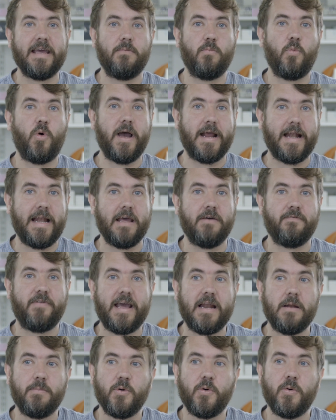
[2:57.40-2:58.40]
and widely
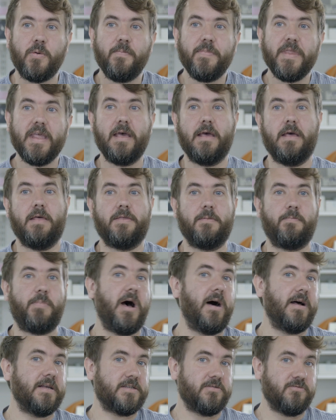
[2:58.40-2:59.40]
available, the
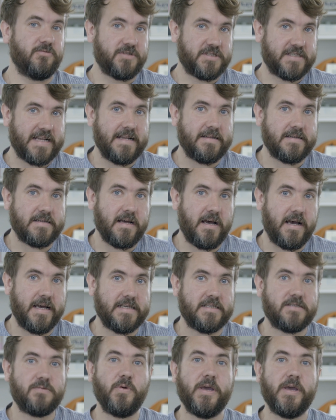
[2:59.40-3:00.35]
parts are all standardised,